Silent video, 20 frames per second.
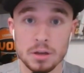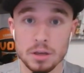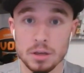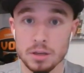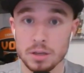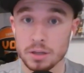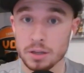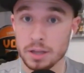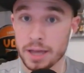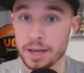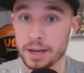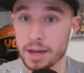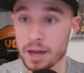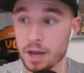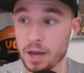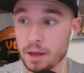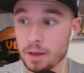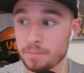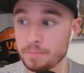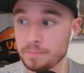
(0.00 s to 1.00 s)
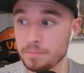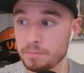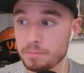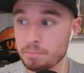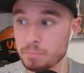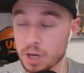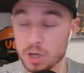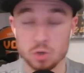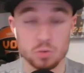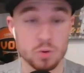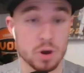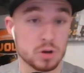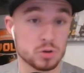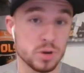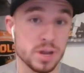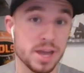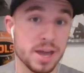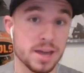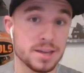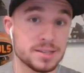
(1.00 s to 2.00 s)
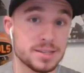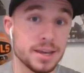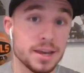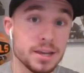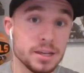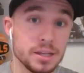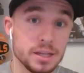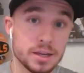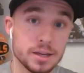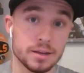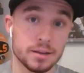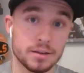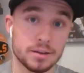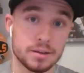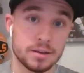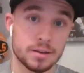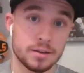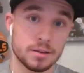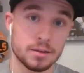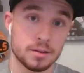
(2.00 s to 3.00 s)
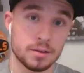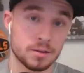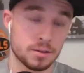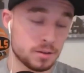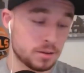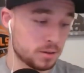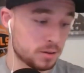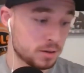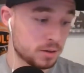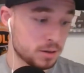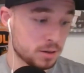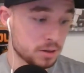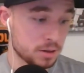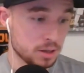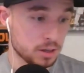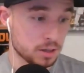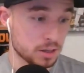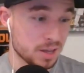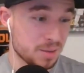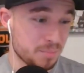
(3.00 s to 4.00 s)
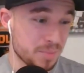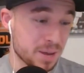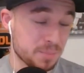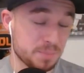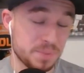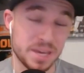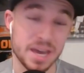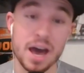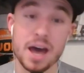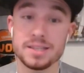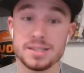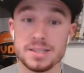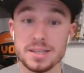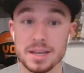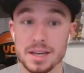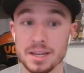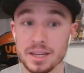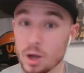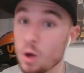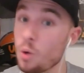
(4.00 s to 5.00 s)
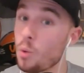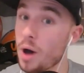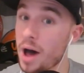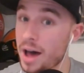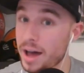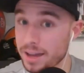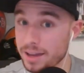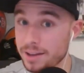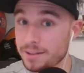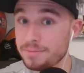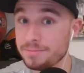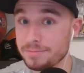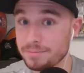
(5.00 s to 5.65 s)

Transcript: You let Pudge Rodriguez in, you let Mike Piazza in. You know why?